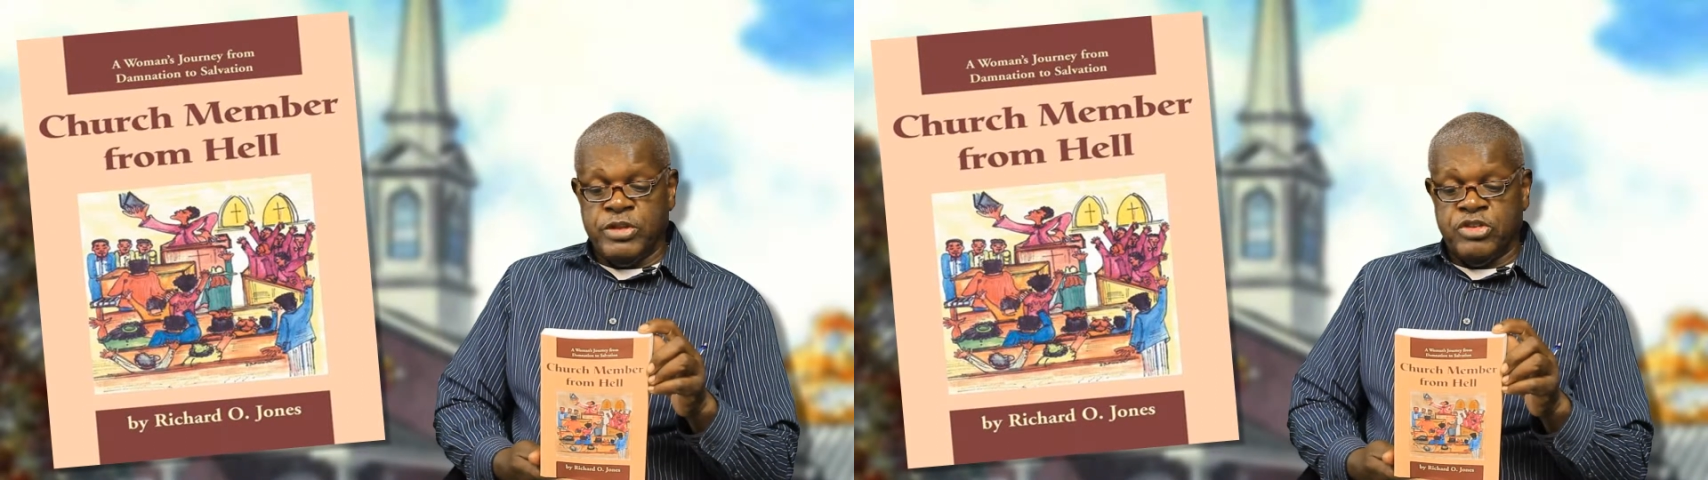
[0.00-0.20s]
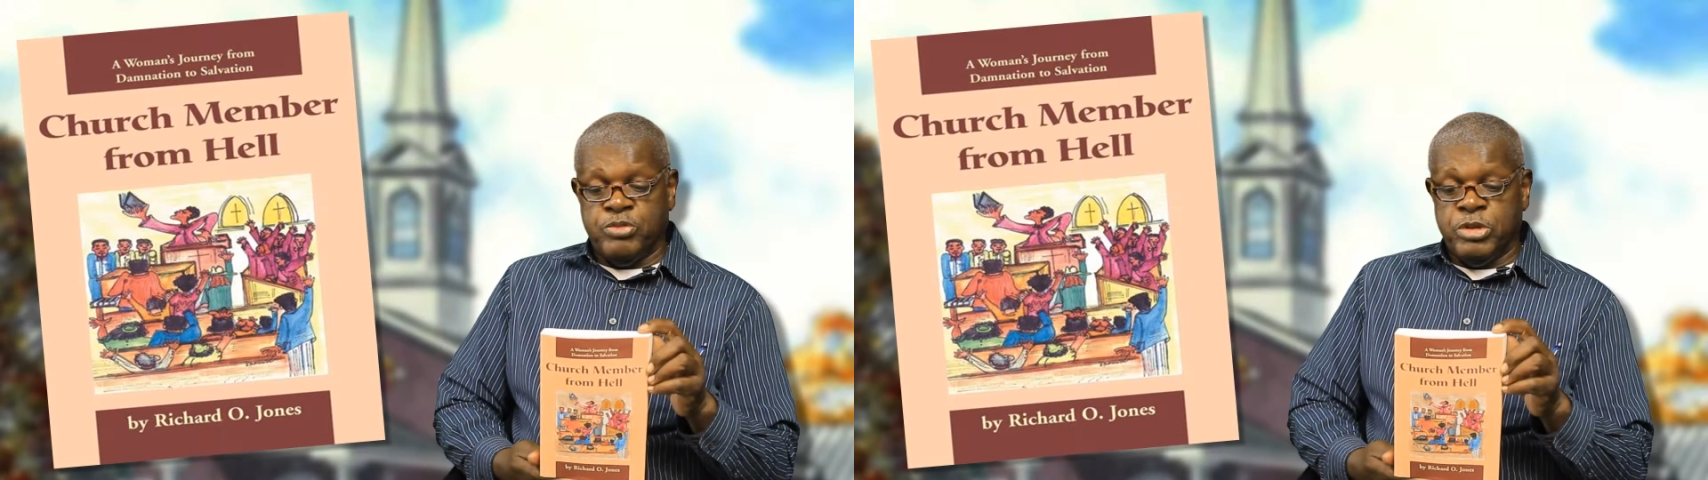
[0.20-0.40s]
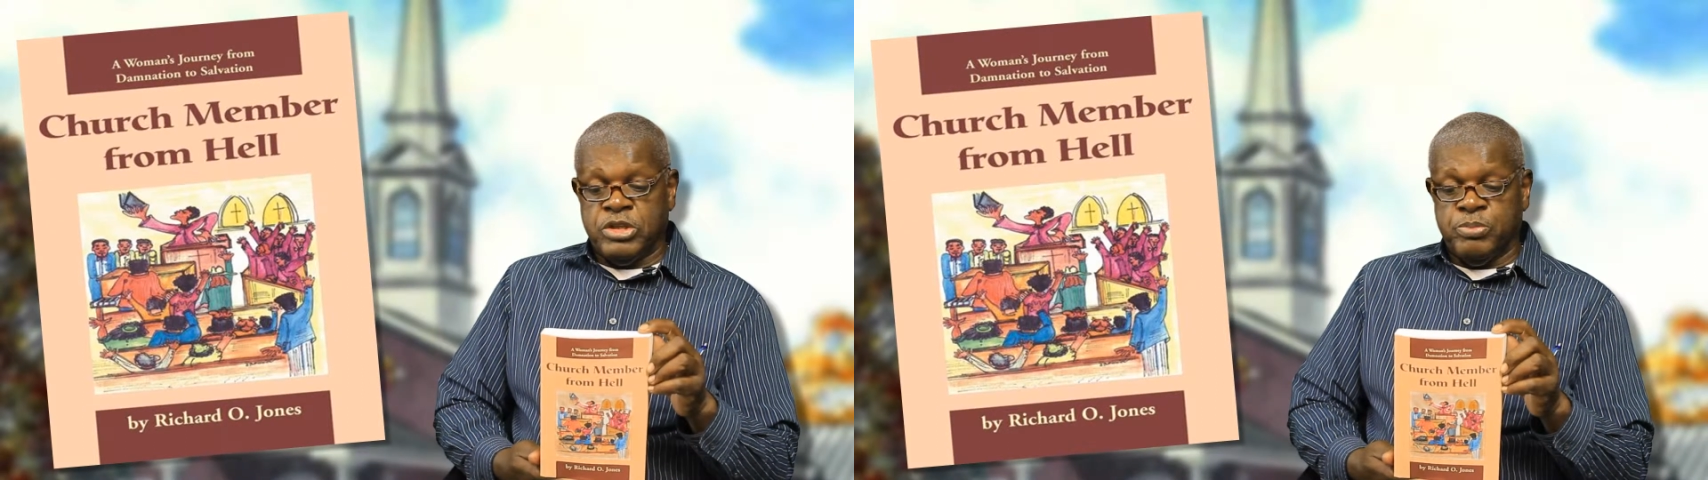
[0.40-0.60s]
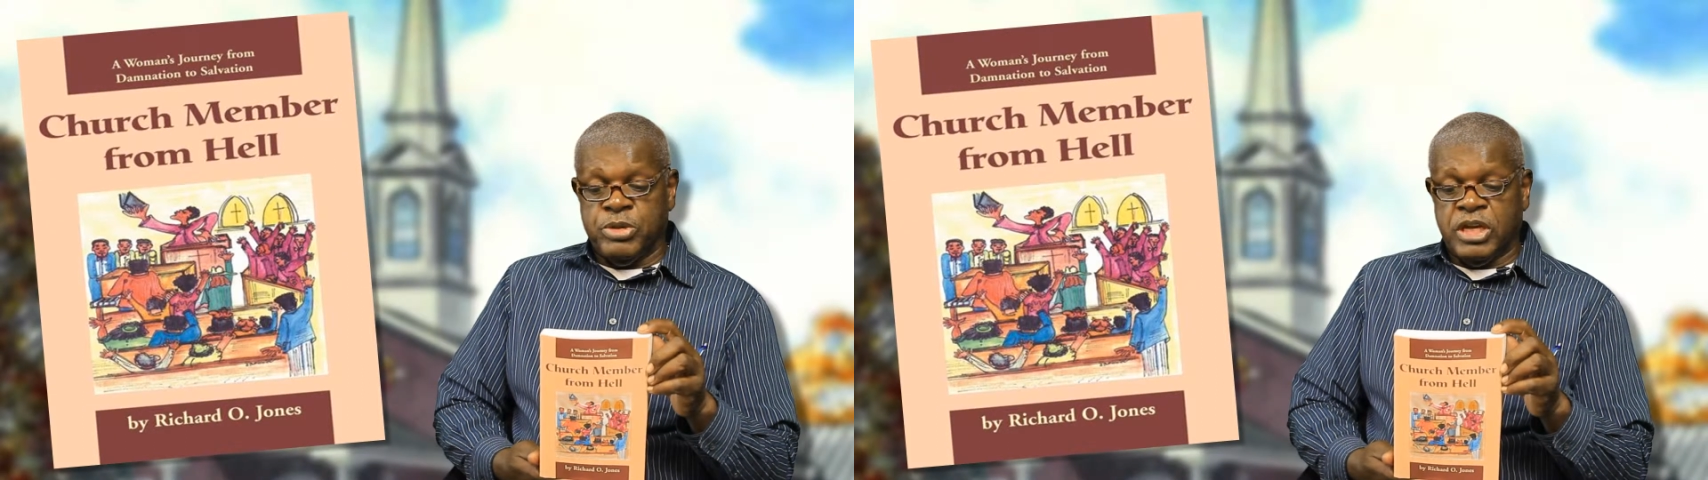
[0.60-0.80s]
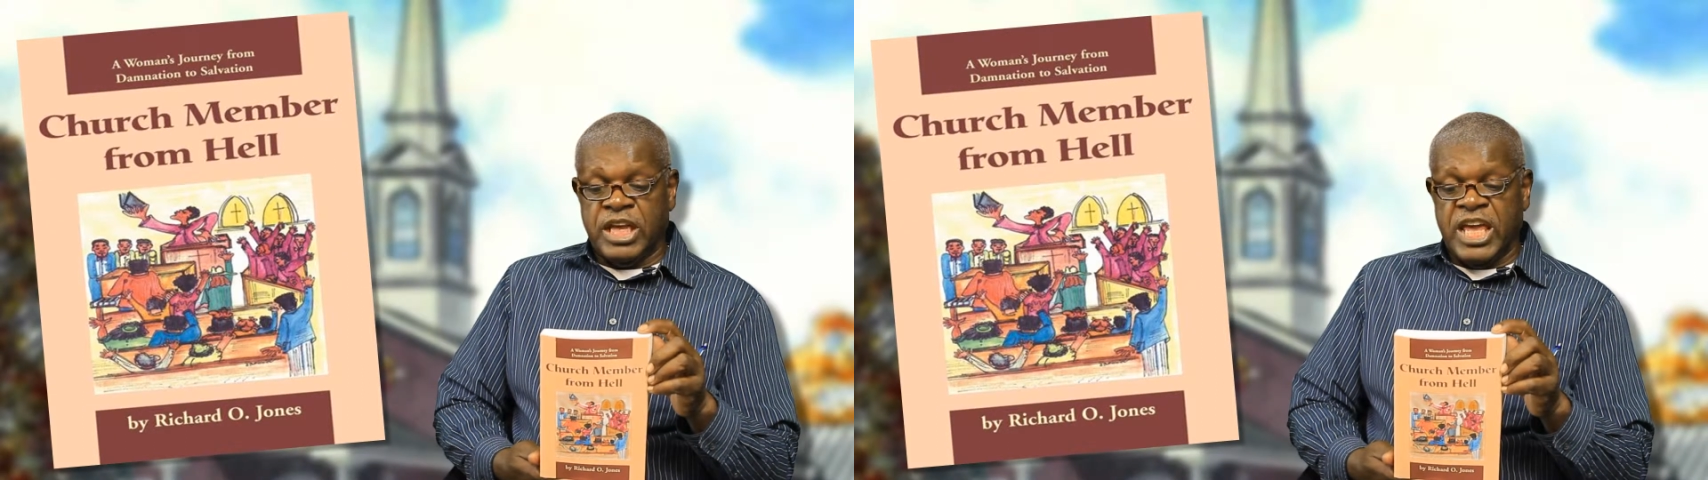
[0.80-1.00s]
this book to
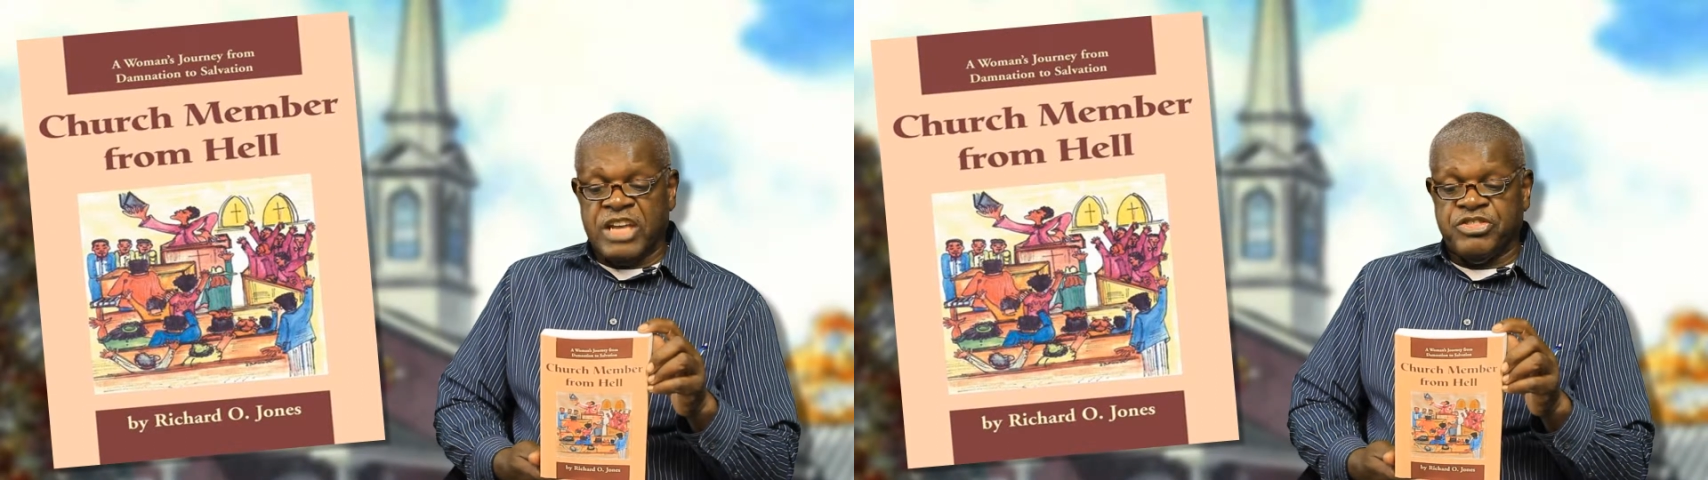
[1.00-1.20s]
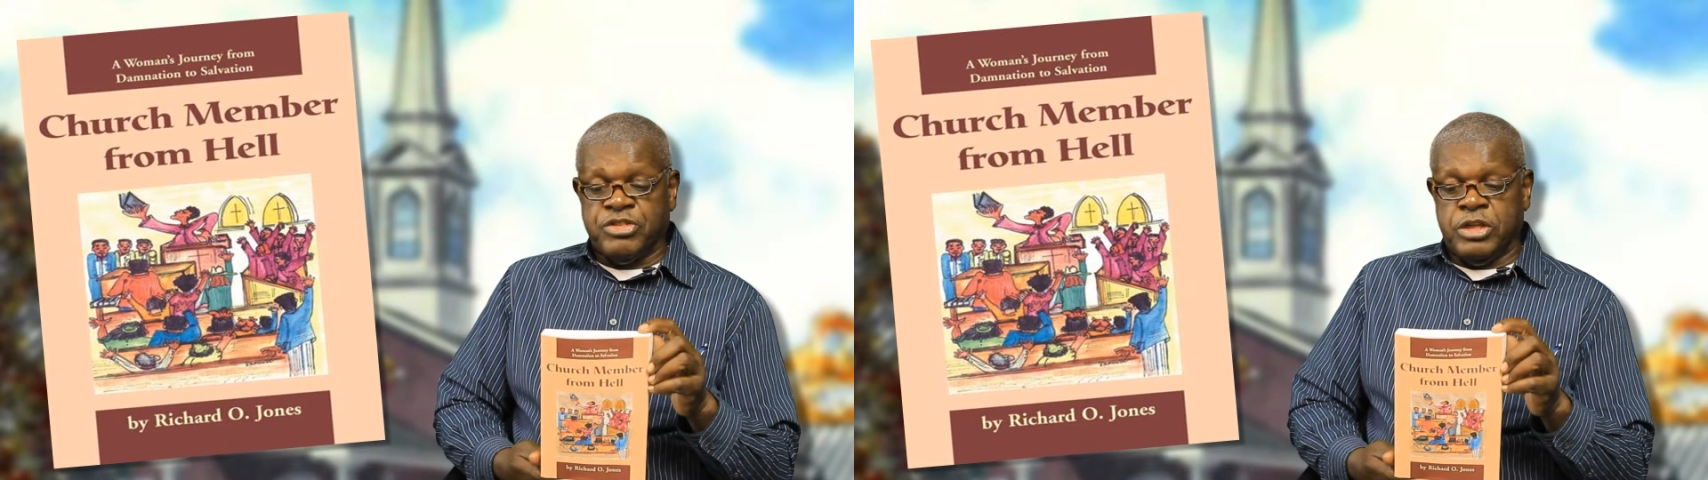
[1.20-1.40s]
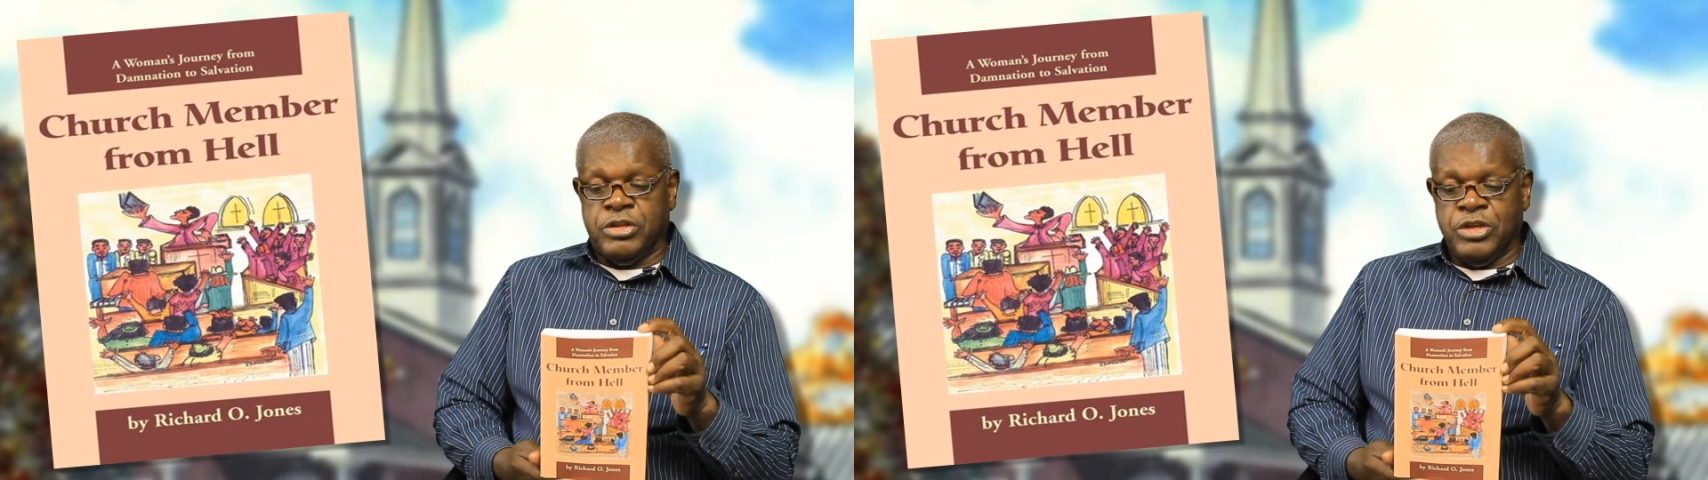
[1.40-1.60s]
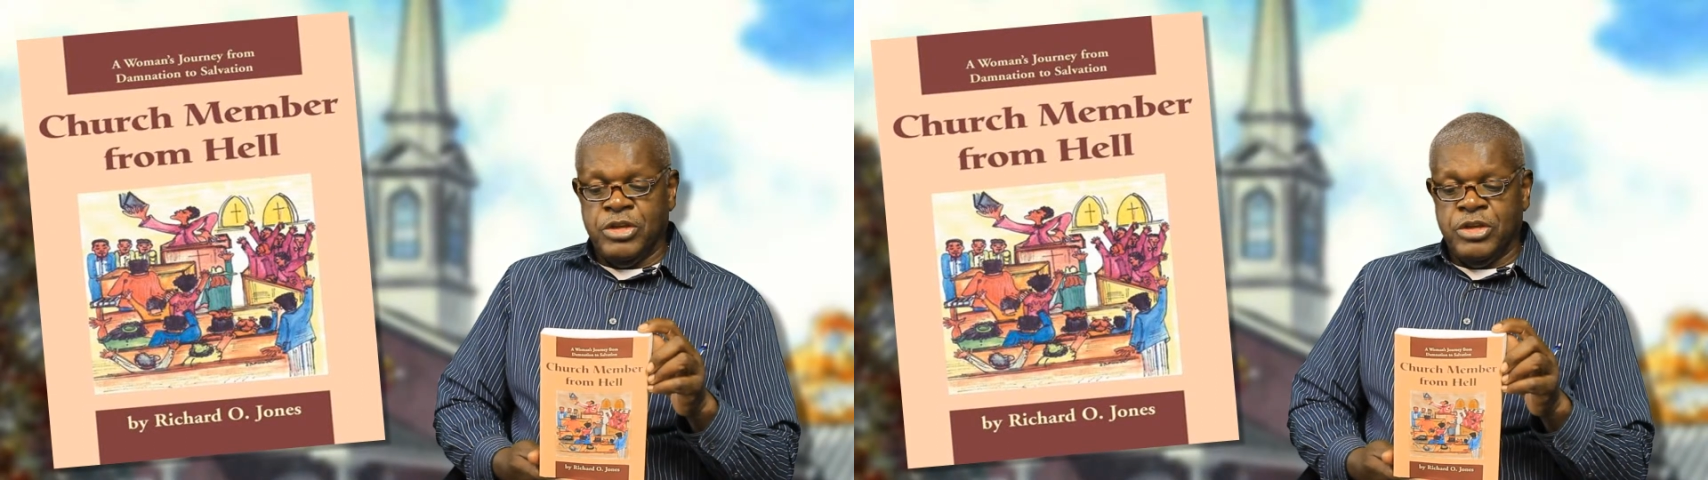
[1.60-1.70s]
be an excellent